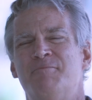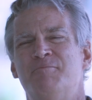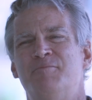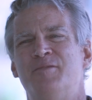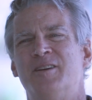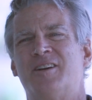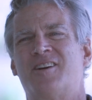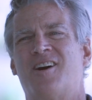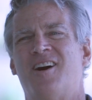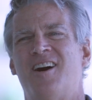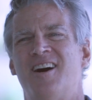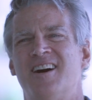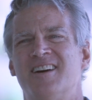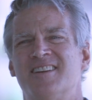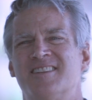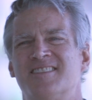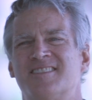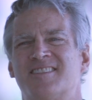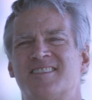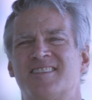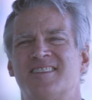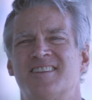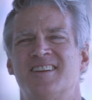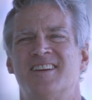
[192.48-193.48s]

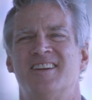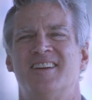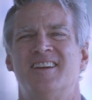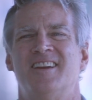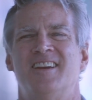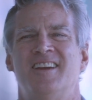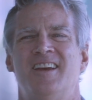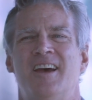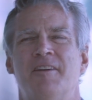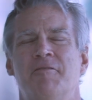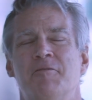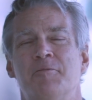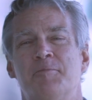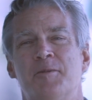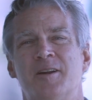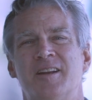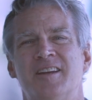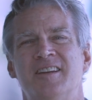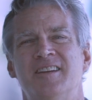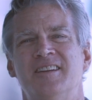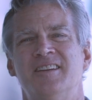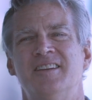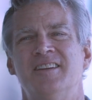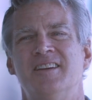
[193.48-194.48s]
because
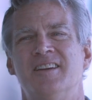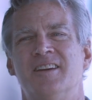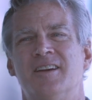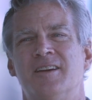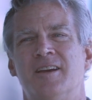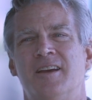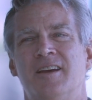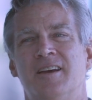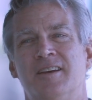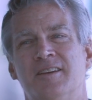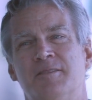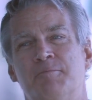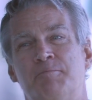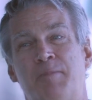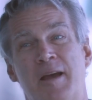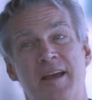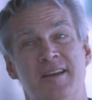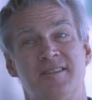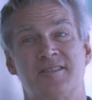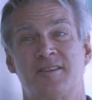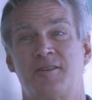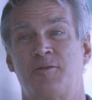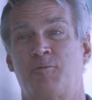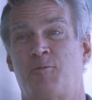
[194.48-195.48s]
everybody
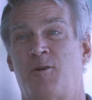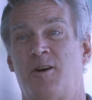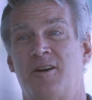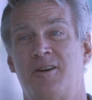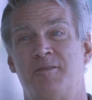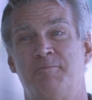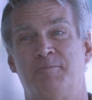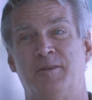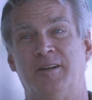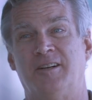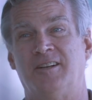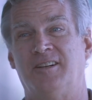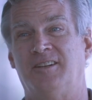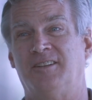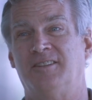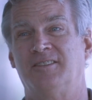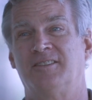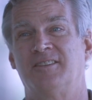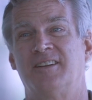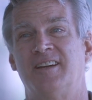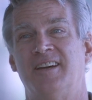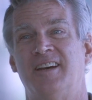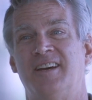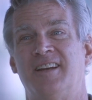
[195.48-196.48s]
pays their water bill.
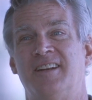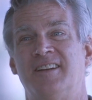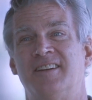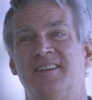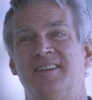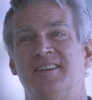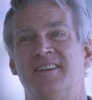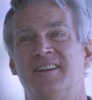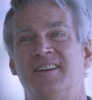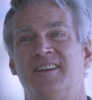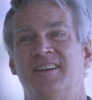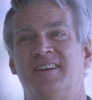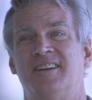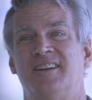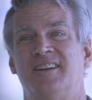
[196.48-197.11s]
And